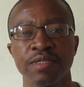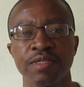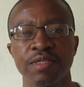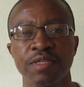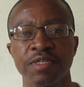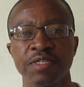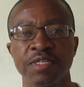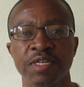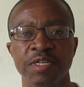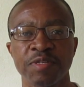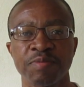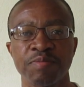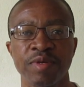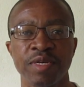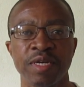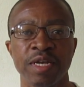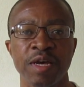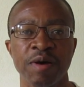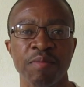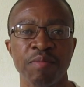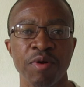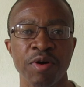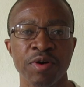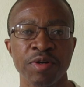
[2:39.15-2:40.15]
this has
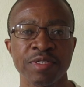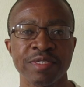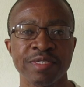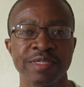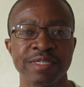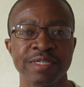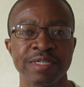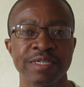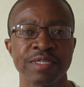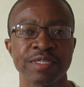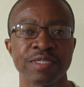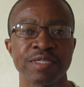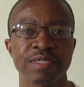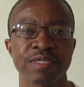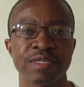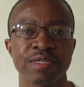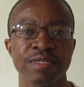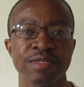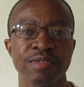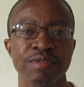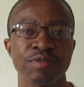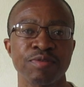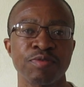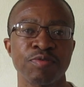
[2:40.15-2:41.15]
been about
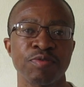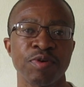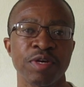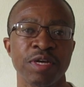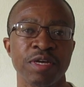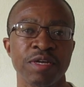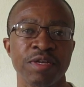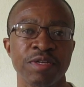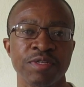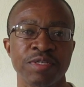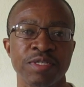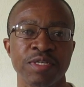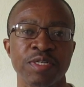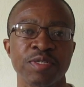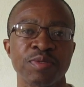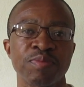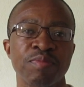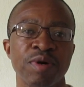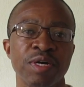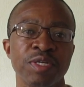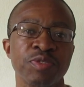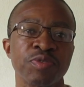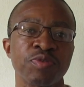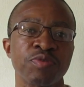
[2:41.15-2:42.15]
6
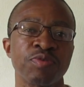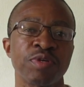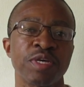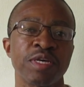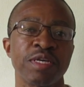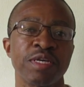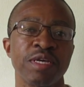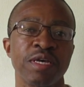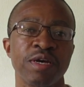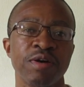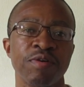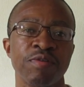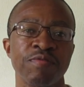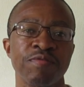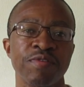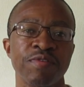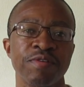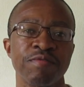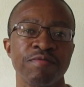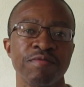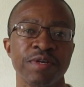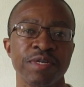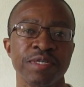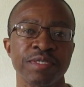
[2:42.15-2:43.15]
months to a year of
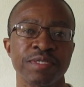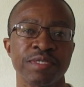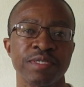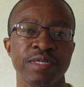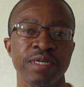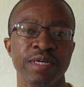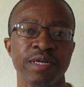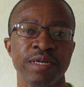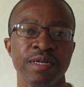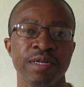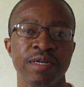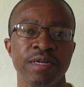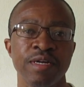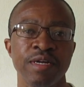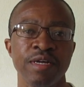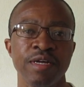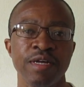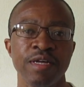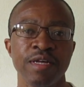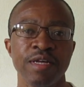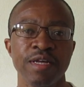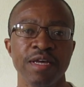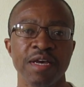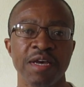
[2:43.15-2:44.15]
investing,
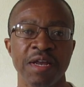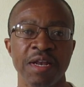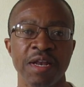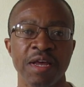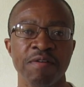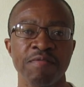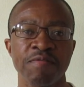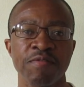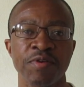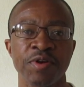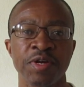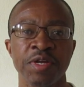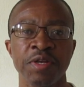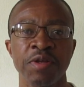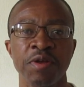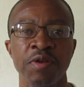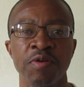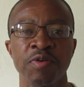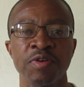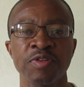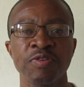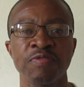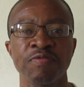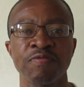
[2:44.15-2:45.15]
and I've already
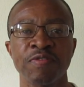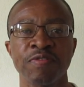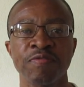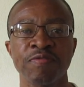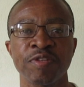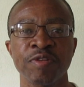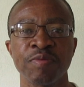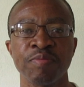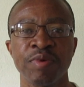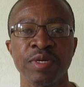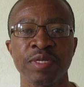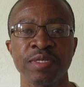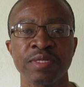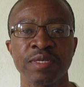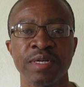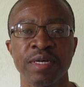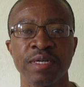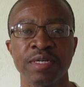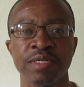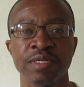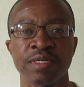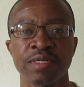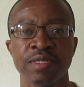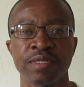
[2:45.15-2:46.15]
lost
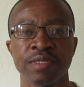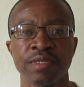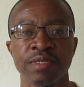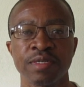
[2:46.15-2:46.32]
50%.